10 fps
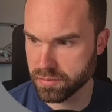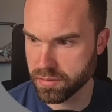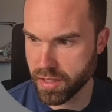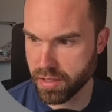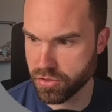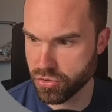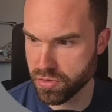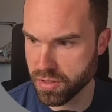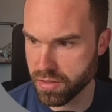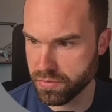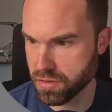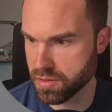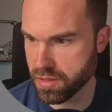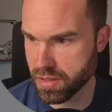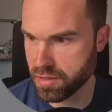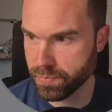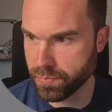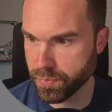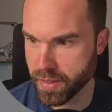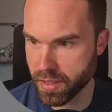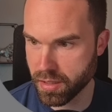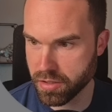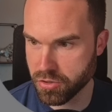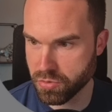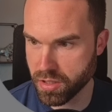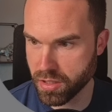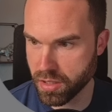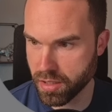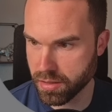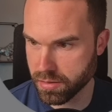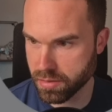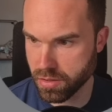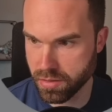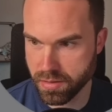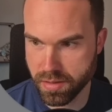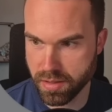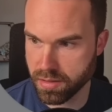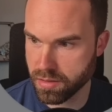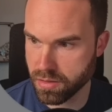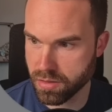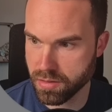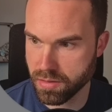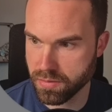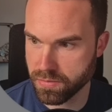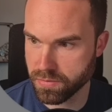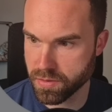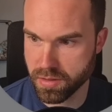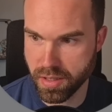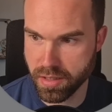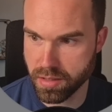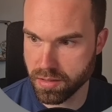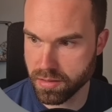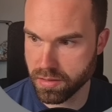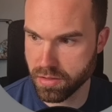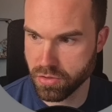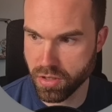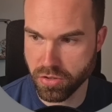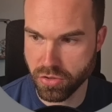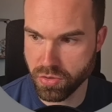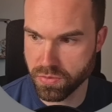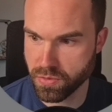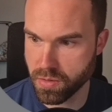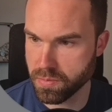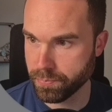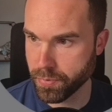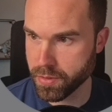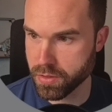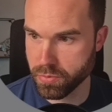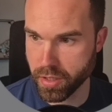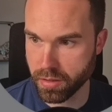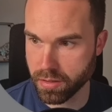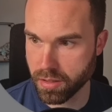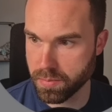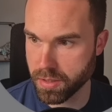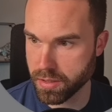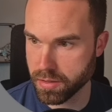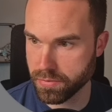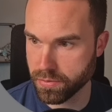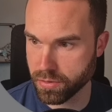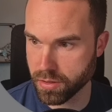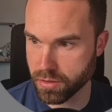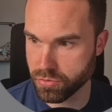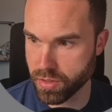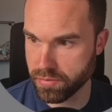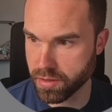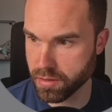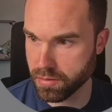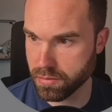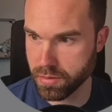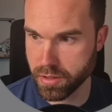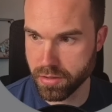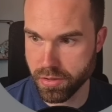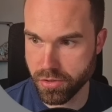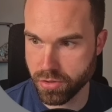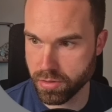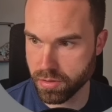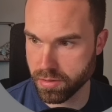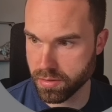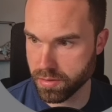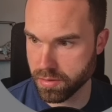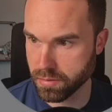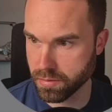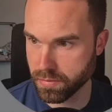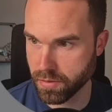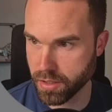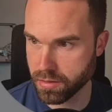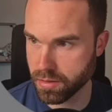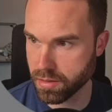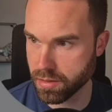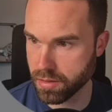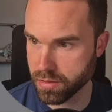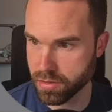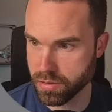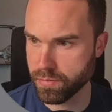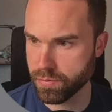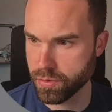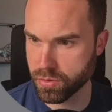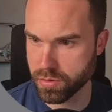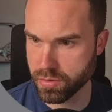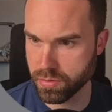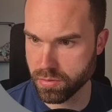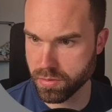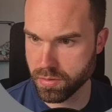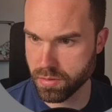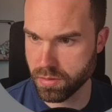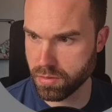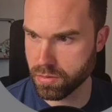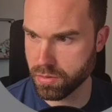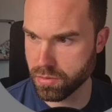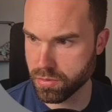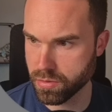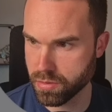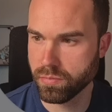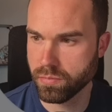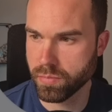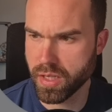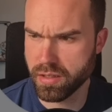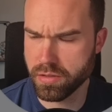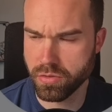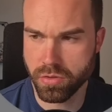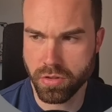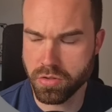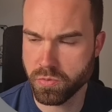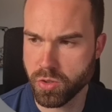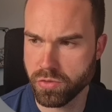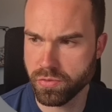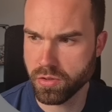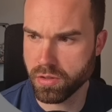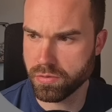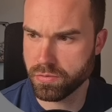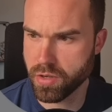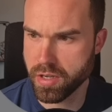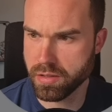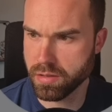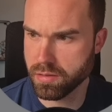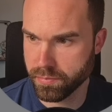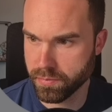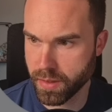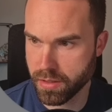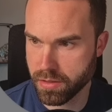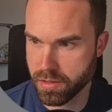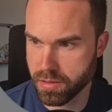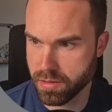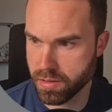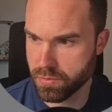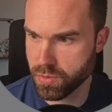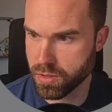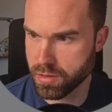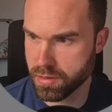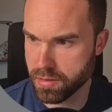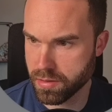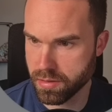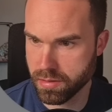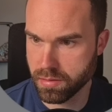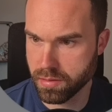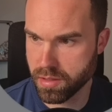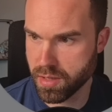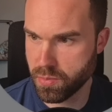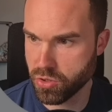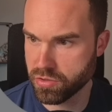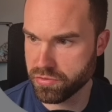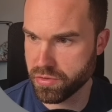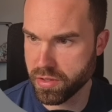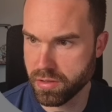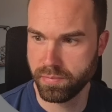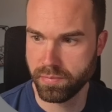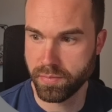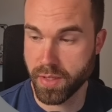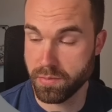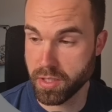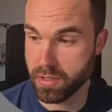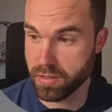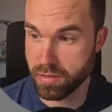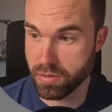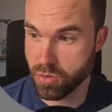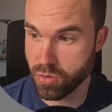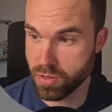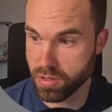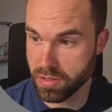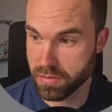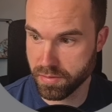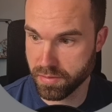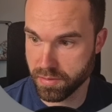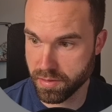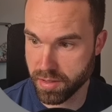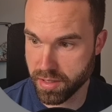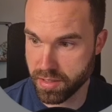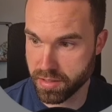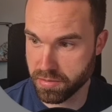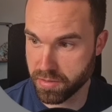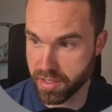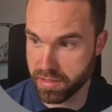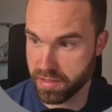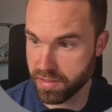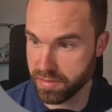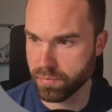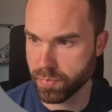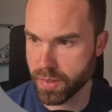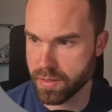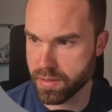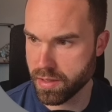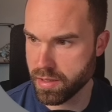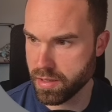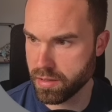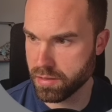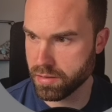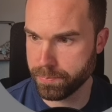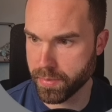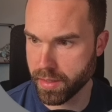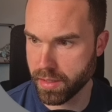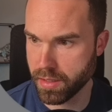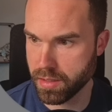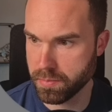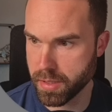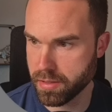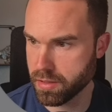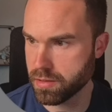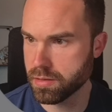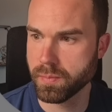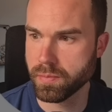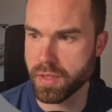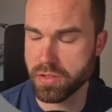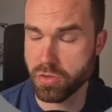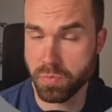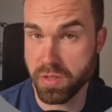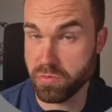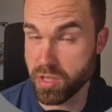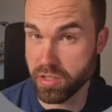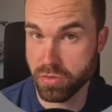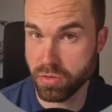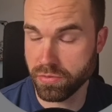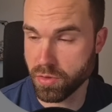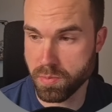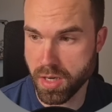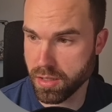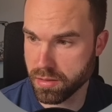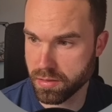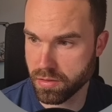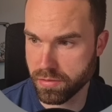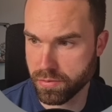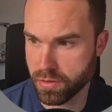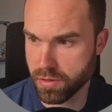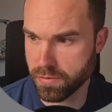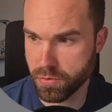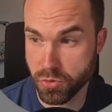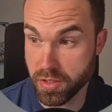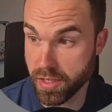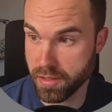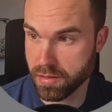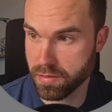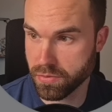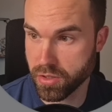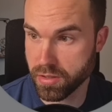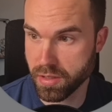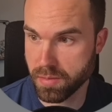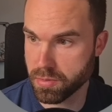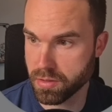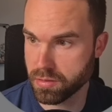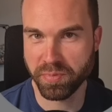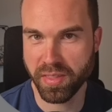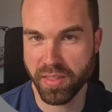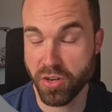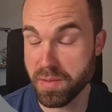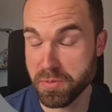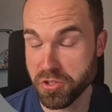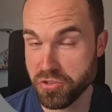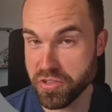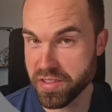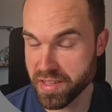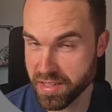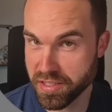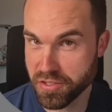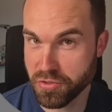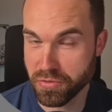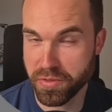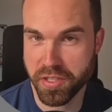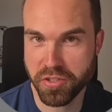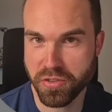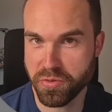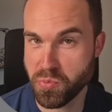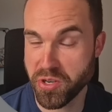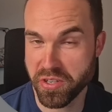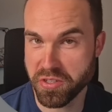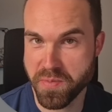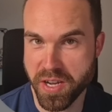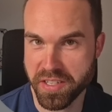and choose a different style. There are literally like tons and tons of styles that you can choose from. So we got clip art for graphic only t-shirts, vector art, photos, logos. Yeah, these could also work for phrases. Artistic ones, typography. Yeah, we got a whole lot of styles right here. Design and pattern. These could be really cool for marks or for phone cases, for example. Now let me show you another cool feature for print on demand in